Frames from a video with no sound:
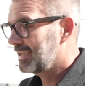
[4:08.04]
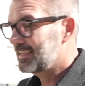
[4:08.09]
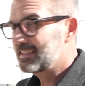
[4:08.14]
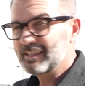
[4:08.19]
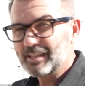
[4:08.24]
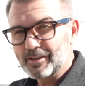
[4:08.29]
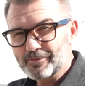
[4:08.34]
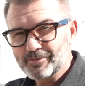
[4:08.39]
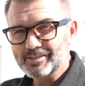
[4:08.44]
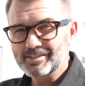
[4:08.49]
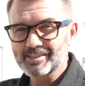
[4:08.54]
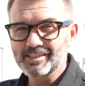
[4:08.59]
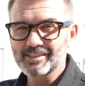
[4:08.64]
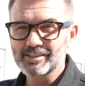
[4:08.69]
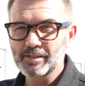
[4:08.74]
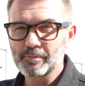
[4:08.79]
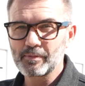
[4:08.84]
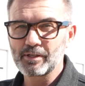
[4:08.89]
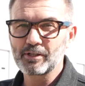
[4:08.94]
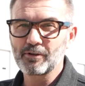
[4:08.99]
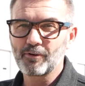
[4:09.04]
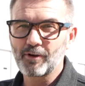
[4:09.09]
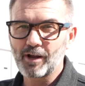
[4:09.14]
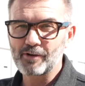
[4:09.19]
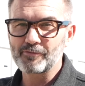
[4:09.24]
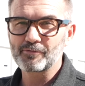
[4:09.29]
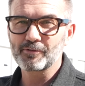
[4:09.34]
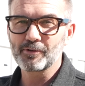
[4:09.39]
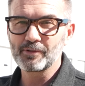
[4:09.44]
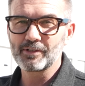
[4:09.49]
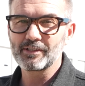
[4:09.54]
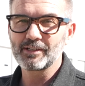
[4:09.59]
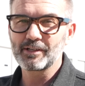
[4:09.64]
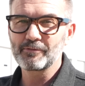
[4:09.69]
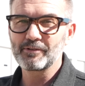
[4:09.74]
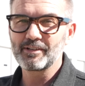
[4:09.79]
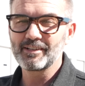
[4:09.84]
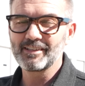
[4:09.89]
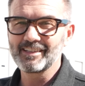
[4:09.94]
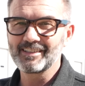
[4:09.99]
I'd love to see somebody go off-roading on
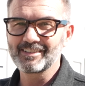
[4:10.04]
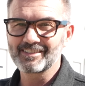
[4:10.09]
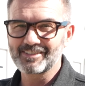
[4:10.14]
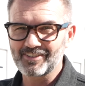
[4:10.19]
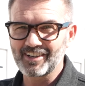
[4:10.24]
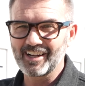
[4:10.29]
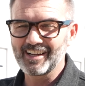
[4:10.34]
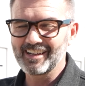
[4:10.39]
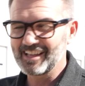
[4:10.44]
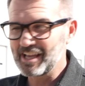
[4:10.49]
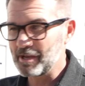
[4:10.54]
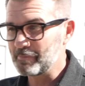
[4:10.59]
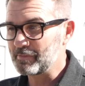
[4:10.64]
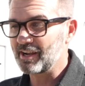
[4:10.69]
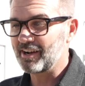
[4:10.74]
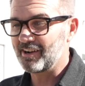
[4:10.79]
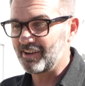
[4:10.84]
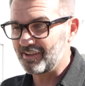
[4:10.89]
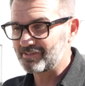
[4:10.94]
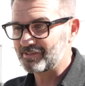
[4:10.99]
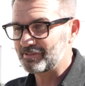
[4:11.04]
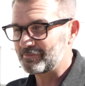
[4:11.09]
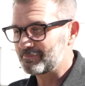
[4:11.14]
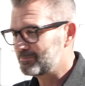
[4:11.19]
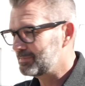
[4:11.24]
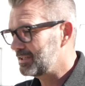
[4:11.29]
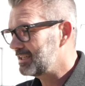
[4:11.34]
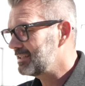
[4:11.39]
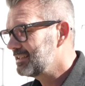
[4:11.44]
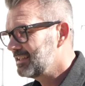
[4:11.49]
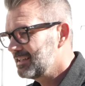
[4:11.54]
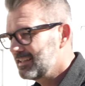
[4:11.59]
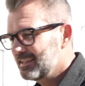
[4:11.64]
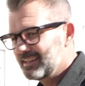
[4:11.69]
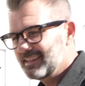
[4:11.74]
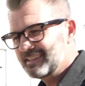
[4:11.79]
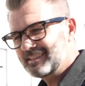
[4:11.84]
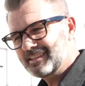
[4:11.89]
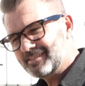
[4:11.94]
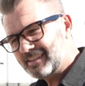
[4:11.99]
one of these, right? That'd be awesome. But
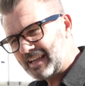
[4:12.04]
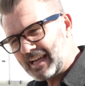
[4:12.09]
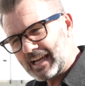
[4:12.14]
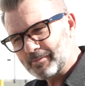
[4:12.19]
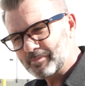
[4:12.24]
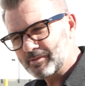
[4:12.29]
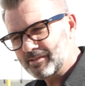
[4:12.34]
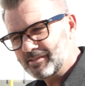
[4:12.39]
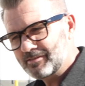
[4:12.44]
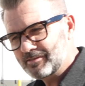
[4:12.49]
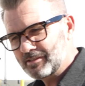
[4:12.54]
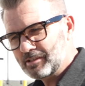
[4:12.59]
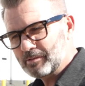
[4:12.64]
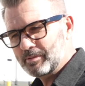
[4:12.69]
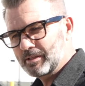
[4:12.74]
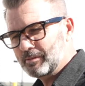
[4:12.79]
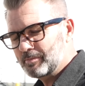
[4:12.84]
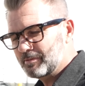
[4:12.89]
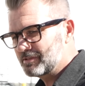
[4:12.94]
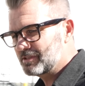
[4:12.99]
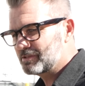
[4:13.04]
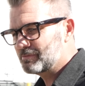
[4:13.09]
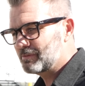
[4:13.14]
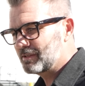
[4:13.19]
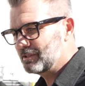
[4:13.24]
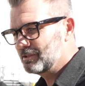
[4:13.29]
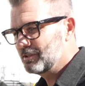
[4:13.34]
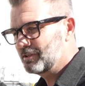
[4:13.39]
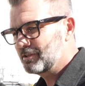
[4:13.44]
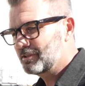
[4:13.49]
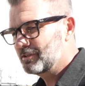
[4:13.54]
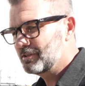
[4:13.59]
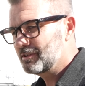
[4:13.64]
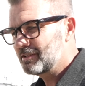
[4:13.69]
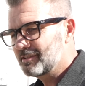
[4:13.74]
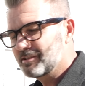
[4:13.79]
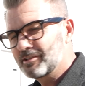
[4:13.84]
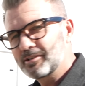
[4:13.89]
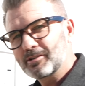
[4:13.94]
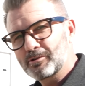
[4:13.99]
it doesn't happen. People just want to look good
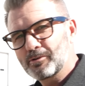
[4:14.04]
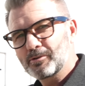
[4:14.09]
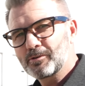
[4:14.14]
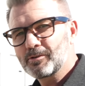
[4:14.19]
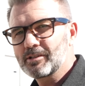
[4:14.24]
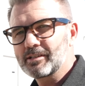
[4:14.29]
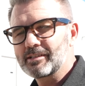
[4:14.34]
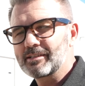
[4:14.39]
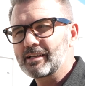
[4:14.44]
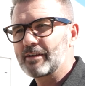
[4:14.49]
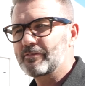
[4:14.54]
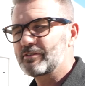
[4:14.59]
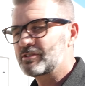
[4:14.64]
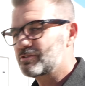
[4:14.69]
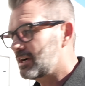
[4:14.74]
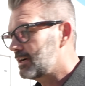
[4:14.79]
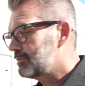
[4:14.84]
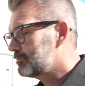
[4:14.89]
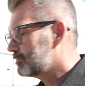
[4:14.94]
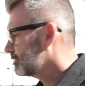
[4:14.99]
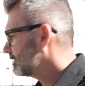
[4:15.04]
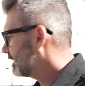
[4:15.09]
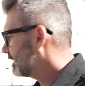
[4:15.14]
and look cool and have it drive real